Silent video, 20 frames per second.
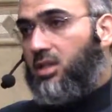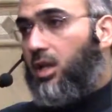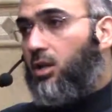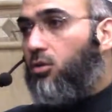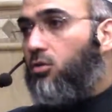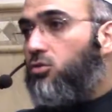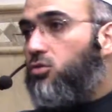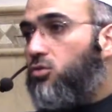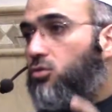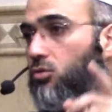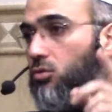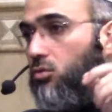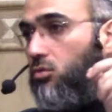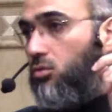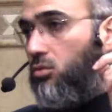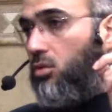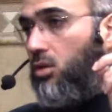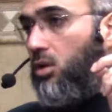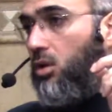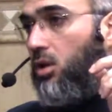
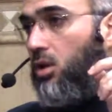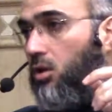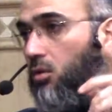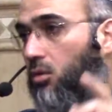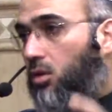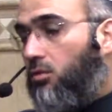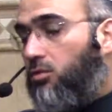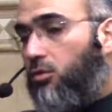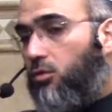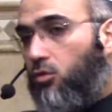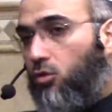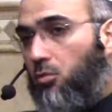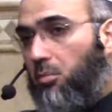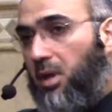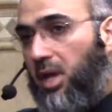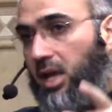Al-usulu wal-furu'.